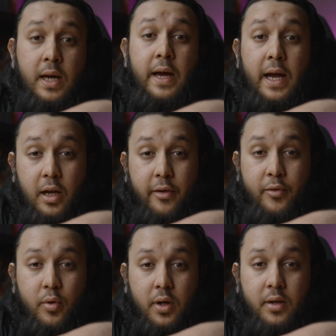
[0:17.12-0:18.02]
Hello
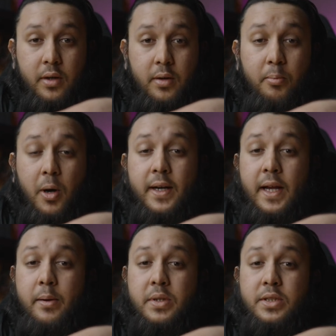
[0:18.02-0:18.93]
everyone, my
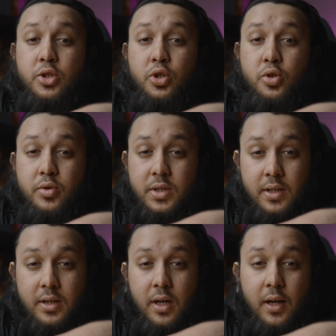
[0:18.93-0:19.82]
name is
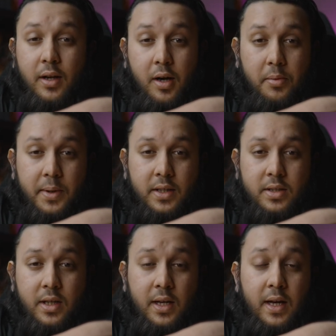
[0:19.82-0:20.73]
Jutan Al Ahmed
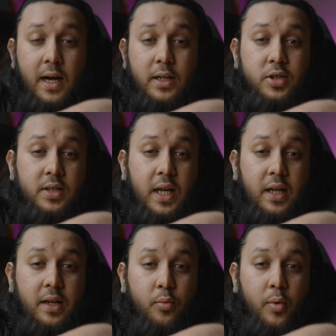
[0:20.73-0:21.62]
and
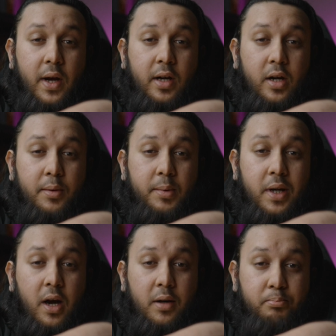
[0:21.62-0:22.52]
today we're going to be
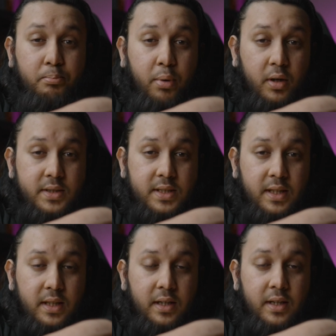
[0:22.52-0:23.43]

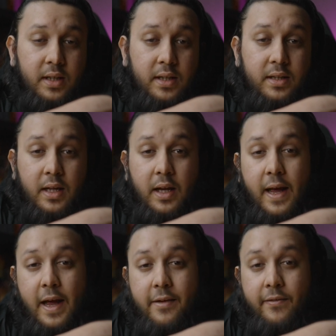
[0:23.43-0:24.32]
unboxing the
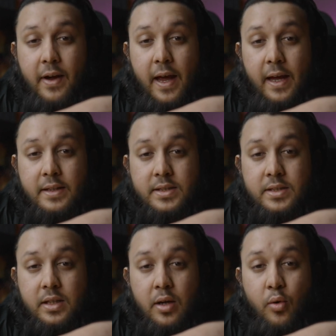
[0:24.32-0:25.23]

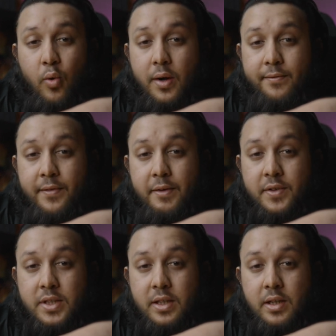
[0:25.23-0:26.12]

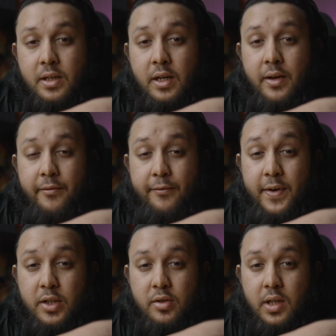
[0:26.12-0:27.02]
FS150
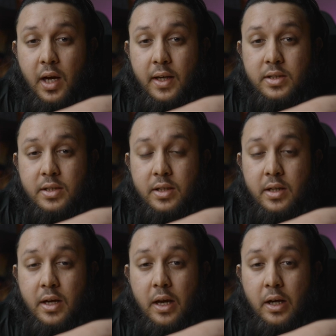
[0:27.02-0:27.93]
video light
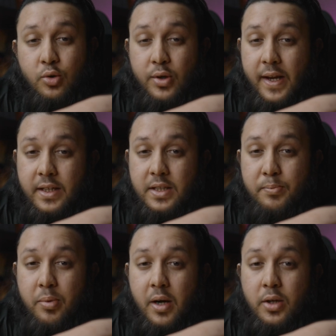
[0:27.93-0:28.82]

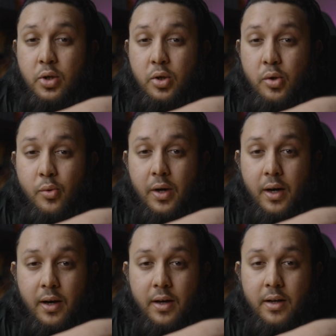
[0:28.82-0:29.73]
created by Neewer.